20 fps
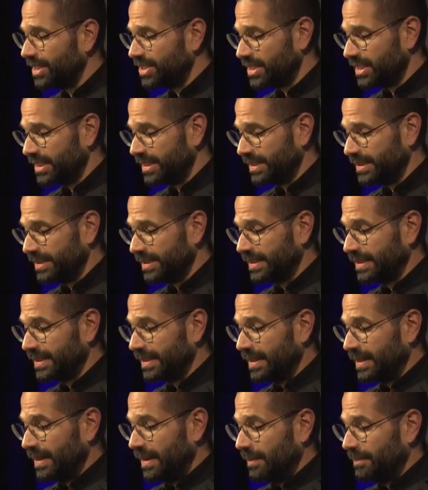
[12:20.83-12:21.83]
lecture.
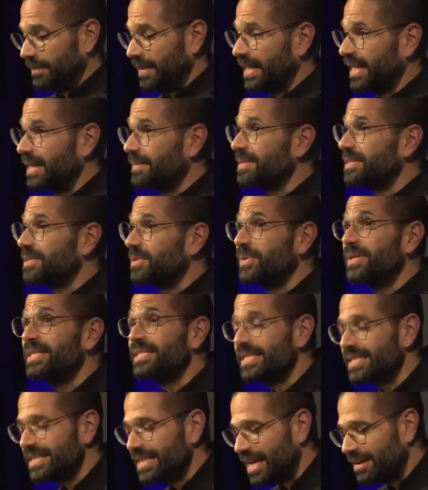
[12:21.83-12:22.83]
My name is
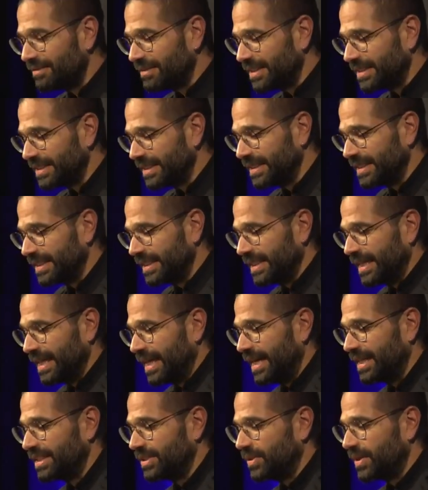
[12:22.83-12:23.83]
Luis Eslava,
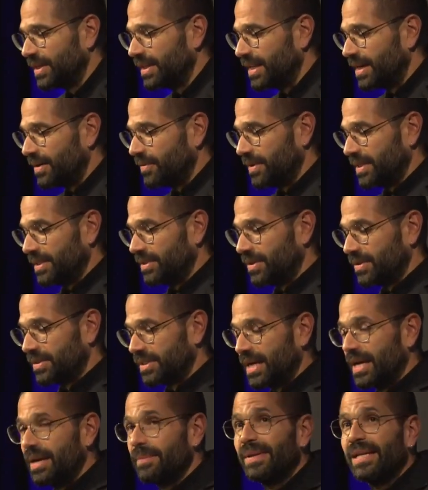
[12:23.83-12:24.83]
and together with
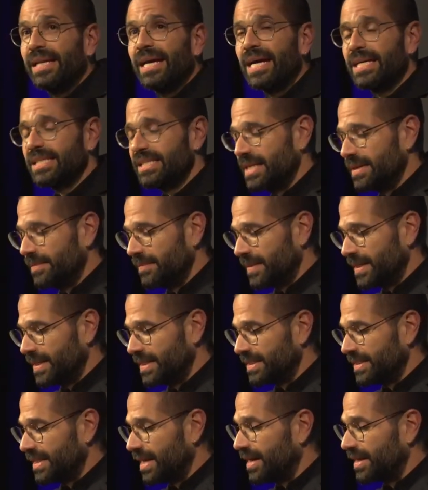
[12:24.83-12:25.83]
Dr. Emily Haslam
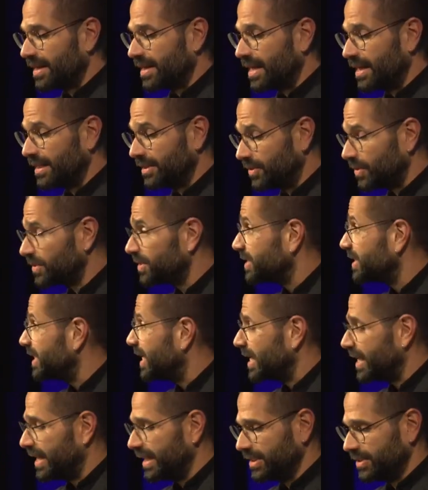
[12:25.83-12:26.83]
and Dr.
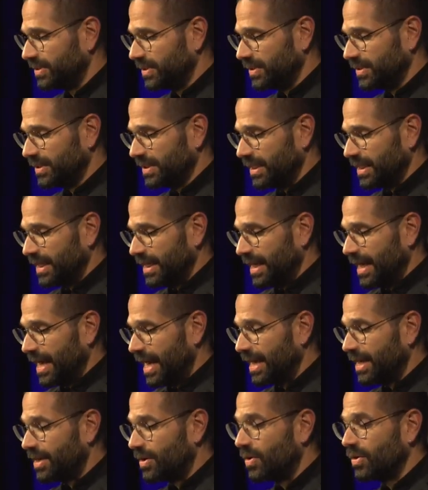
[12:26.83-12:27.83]
Sarah Kendall,
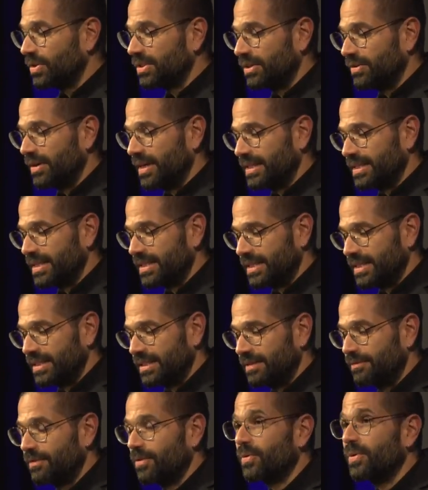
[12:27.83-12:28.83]
I co-direct the
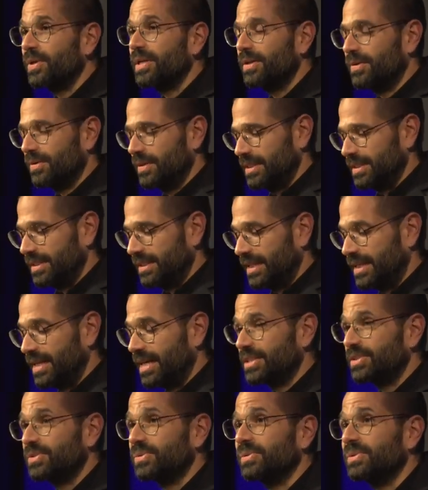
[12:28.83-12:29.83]
Center for Critical
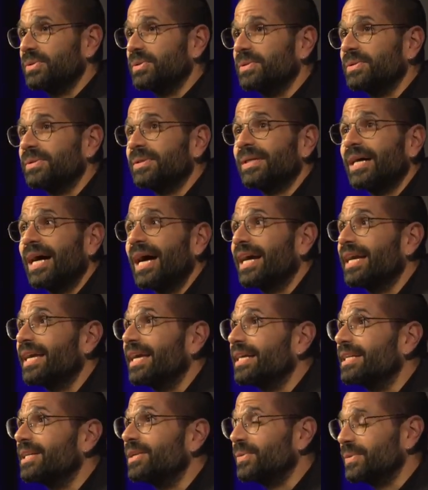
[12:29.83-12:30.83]
International Law at
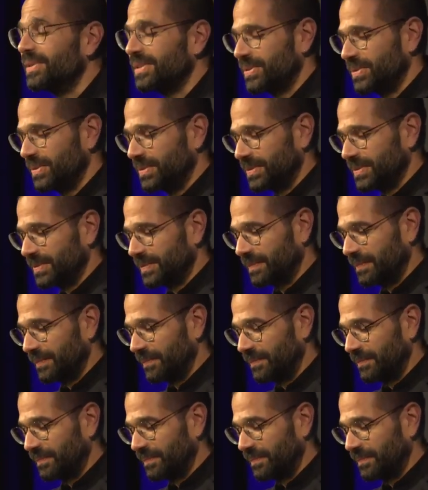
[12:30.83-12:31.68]
Kent Law School.